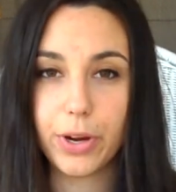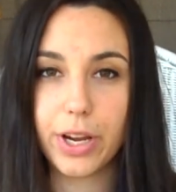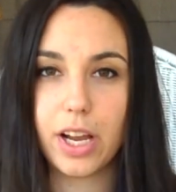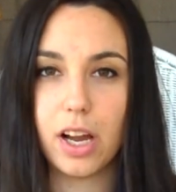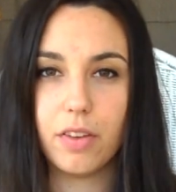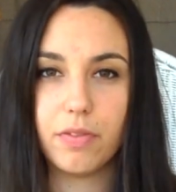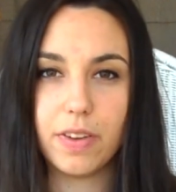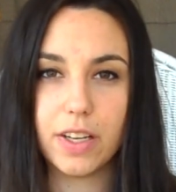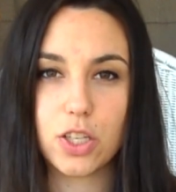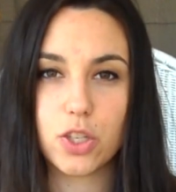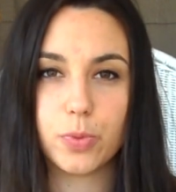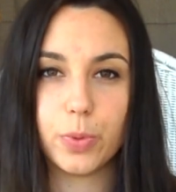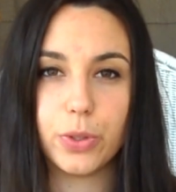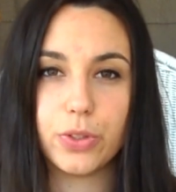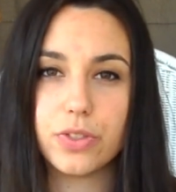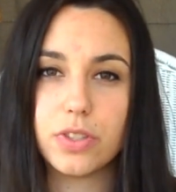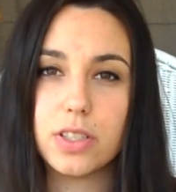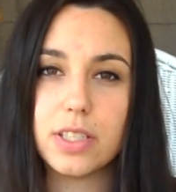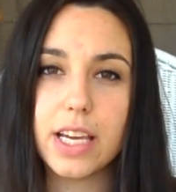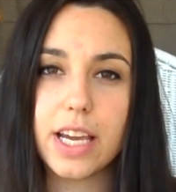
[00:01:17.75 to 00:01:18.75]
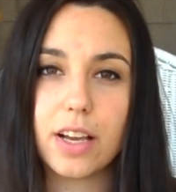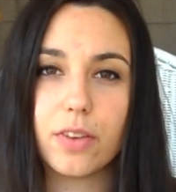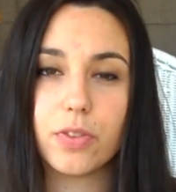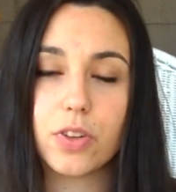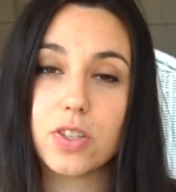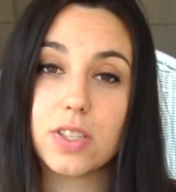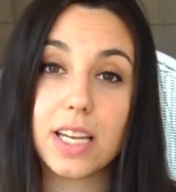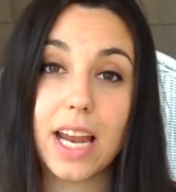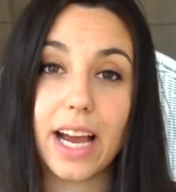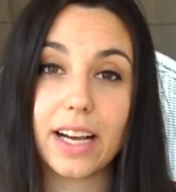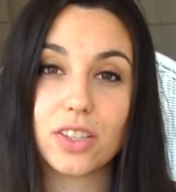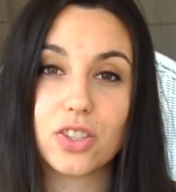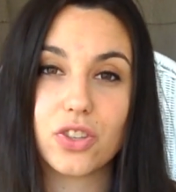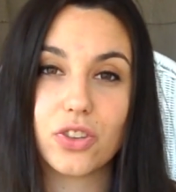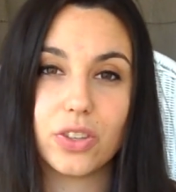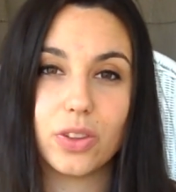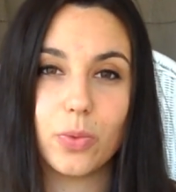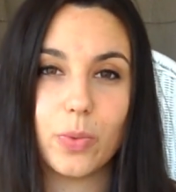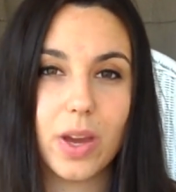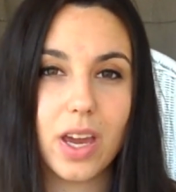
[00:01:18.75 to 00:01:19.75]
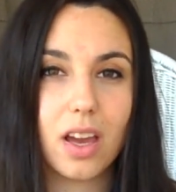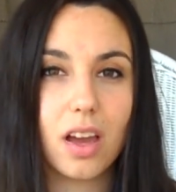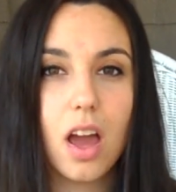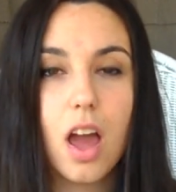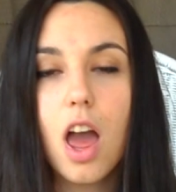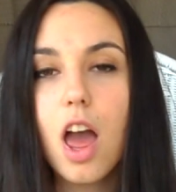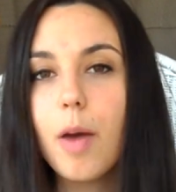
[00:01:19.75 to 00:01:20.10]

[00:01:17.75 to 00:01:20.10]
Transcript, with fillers: pre-cut vegetables to take for snacks during the week